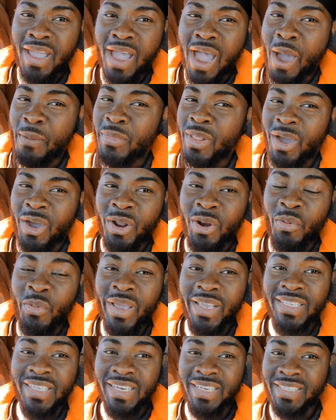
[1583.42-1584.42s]
I'm not gonna
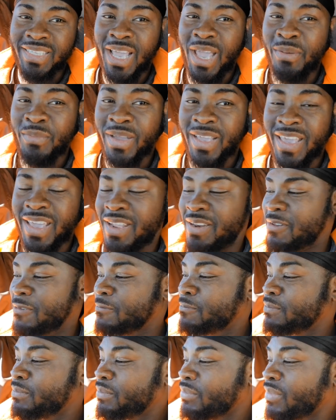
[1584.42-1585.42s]
waste any time again.
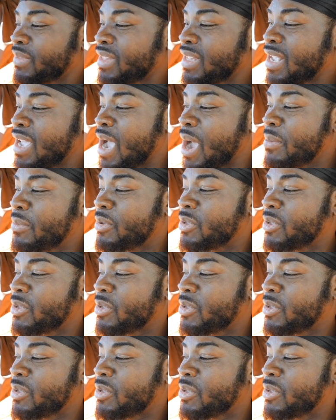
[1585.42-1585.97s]
I'm